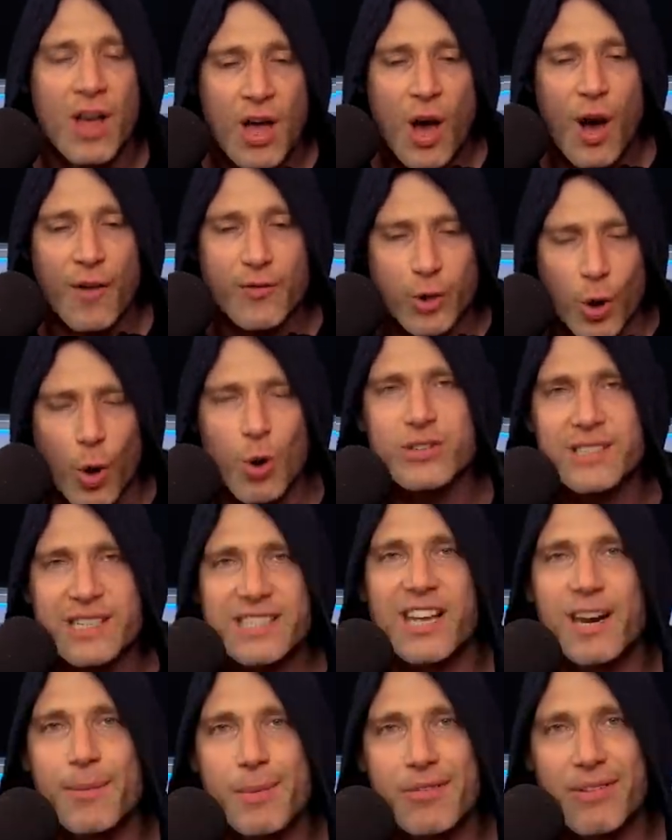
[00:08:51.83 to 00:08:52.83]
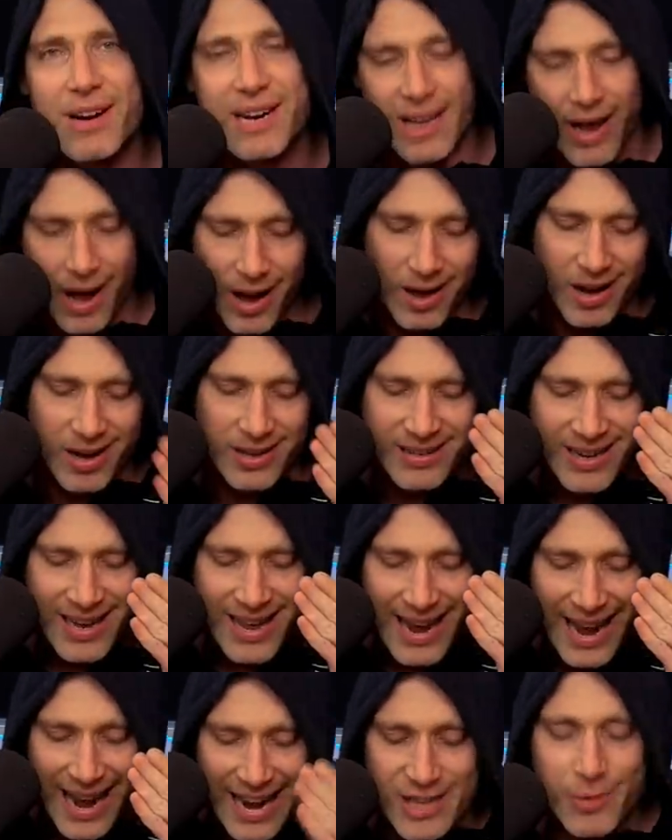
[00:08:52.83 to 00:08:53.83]
of course it's going to be really hard,
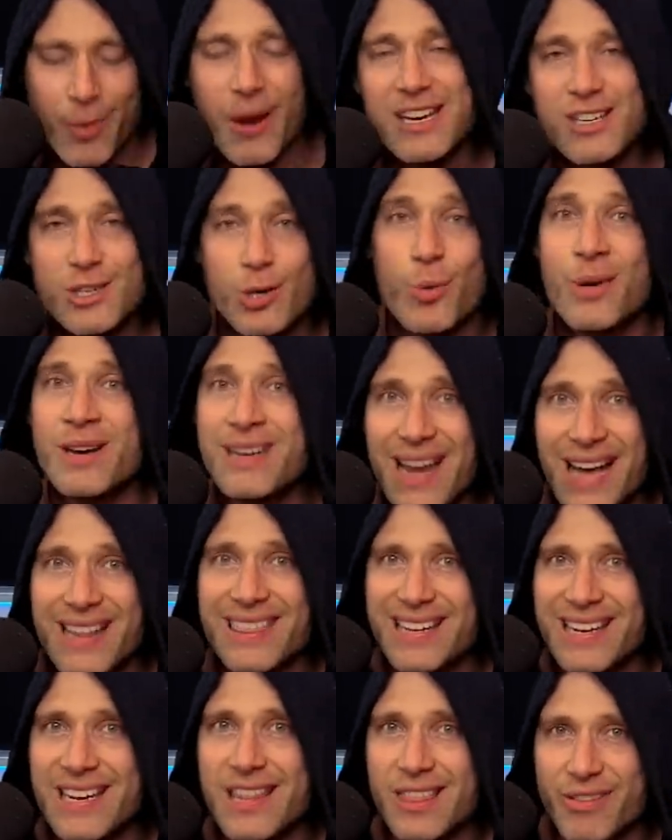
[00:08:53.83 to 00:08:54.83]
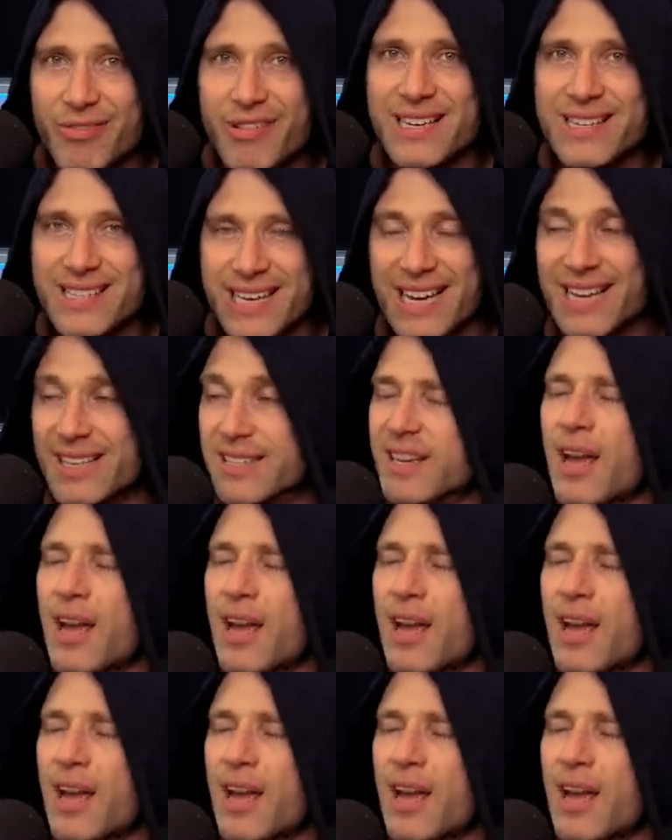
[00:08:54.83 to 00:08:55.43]
and you ain't doing nothing in 3 seconds.